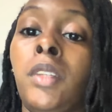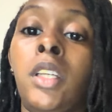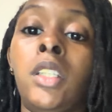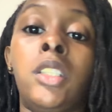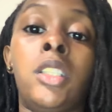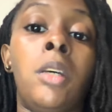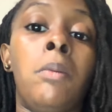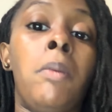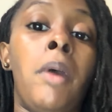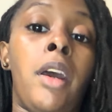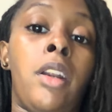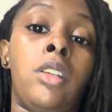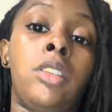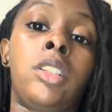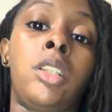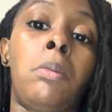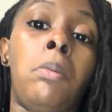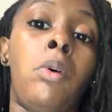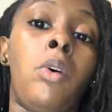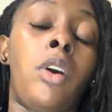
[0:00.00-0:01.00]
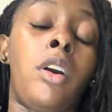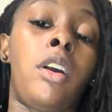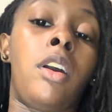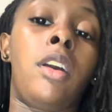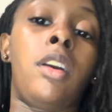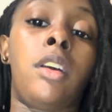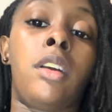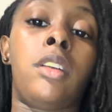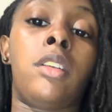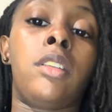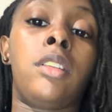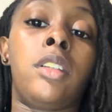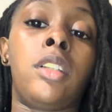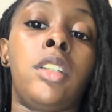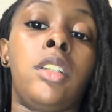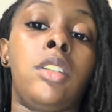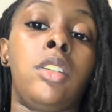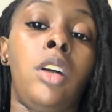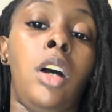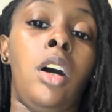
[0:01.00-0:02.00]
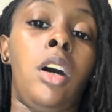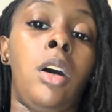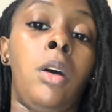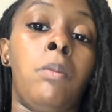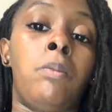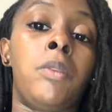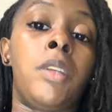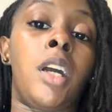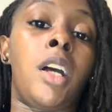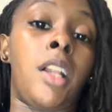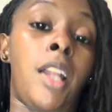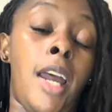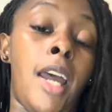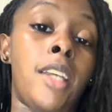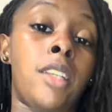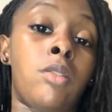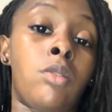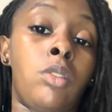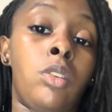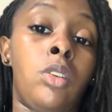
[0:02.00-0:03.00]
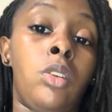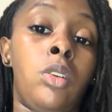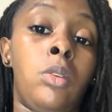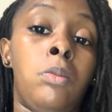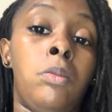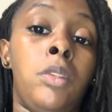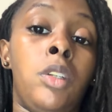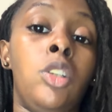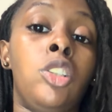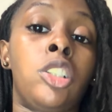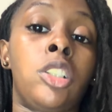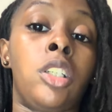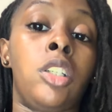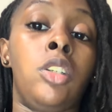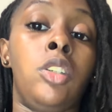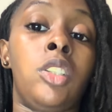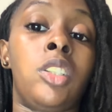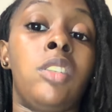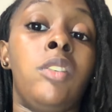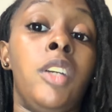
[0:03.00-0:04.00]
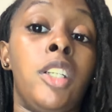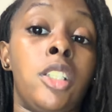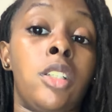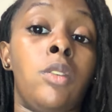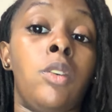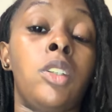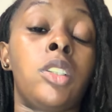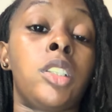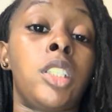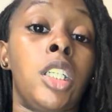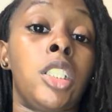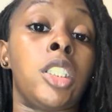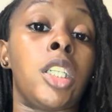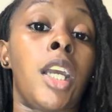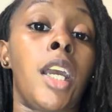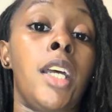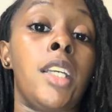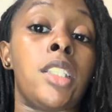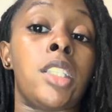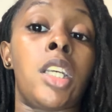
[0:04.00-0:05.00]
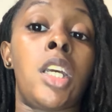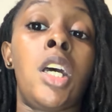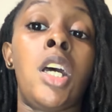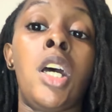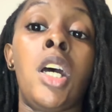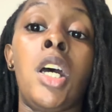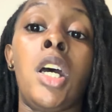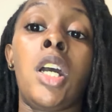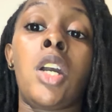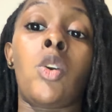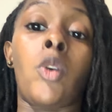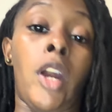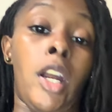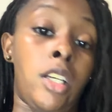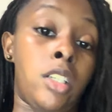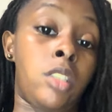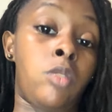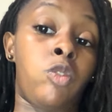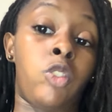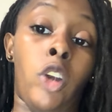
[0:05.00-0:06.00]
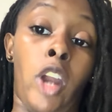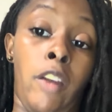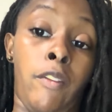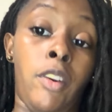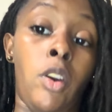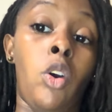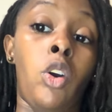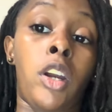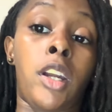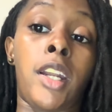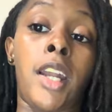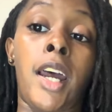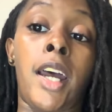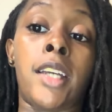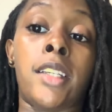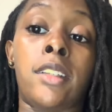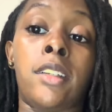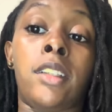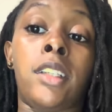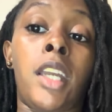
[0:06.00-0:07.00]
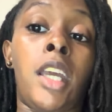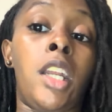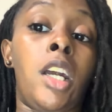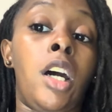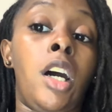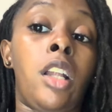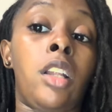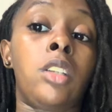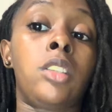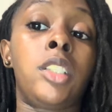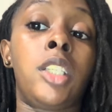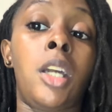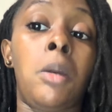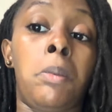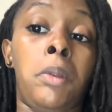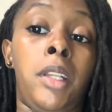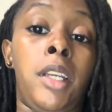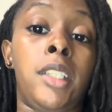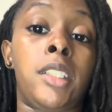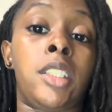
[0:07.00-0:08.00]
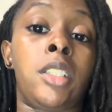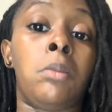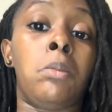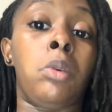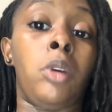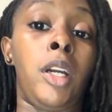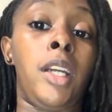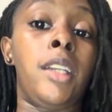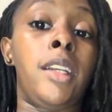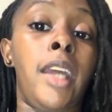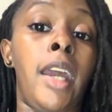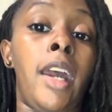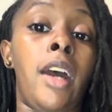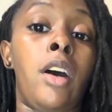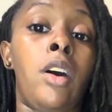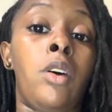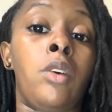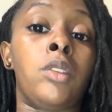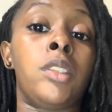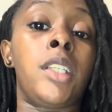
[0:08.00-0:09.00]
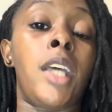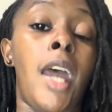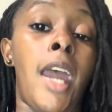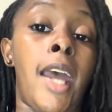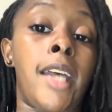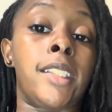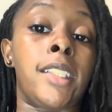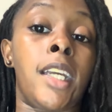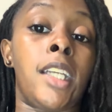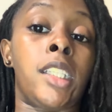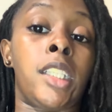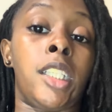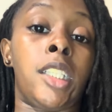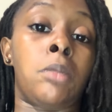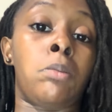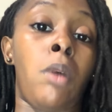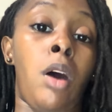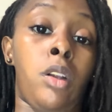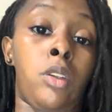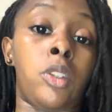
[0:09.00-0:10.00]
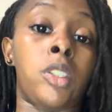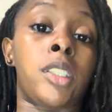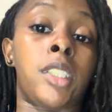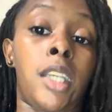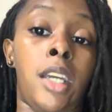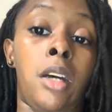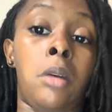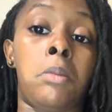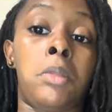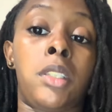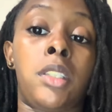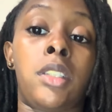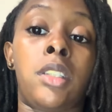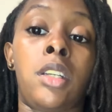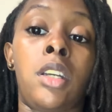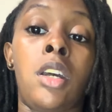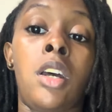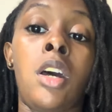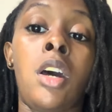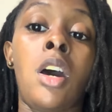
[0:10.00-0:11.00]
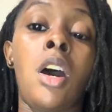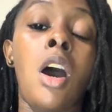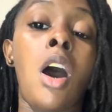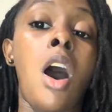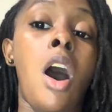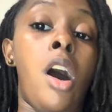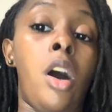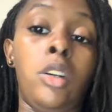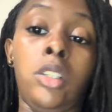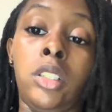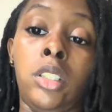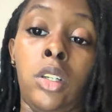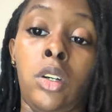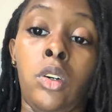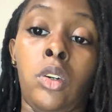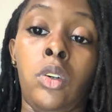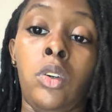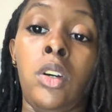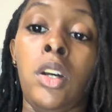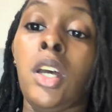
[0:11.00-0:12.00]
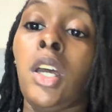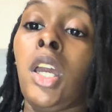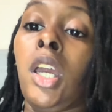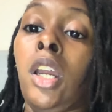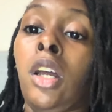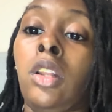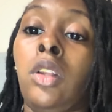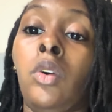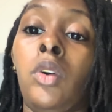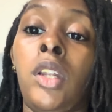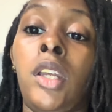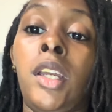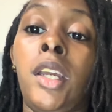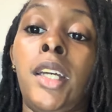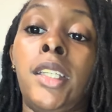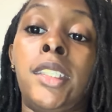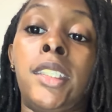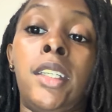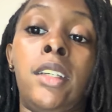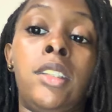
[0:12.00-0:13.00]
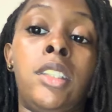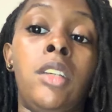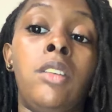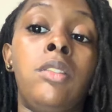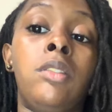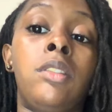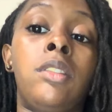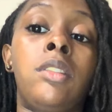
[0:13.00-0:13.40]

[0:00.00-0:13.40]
To better support the classroom, you should use visuals such as graphic organizer and other templates to break down tasks into smaller steps. Also, including assistive